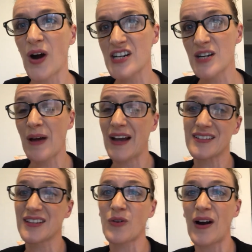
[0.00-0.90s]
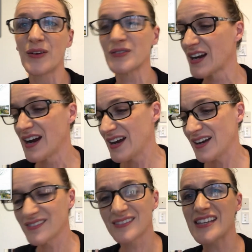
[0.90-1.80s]
crashing back to the ground.
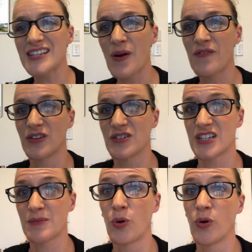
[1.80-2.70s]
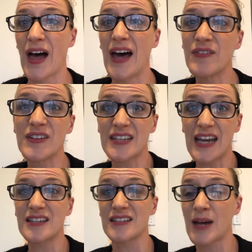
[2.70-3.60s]
There's no evidence to support that. And if it
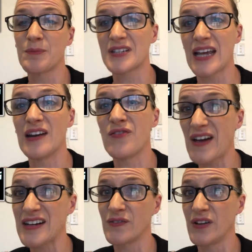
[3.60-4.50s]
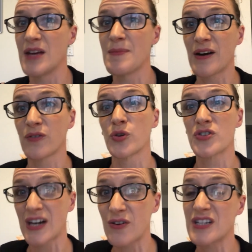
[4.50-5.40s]
stays at 10%, effectively the amount of
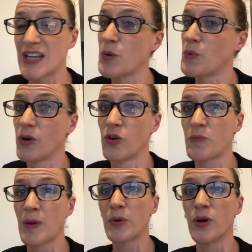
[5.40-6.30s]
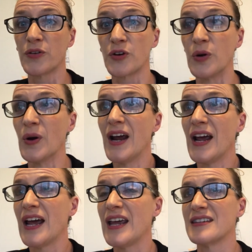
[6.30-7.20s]
austerity that we will all have been put through
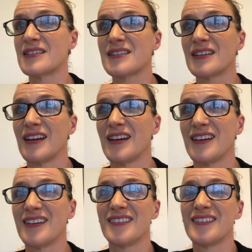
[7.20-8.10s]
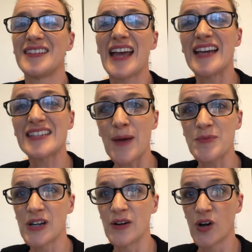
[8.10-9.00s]
is
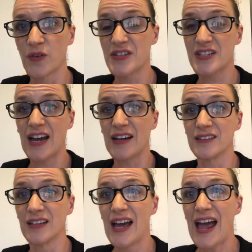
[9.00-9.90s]
absolutely off the scale.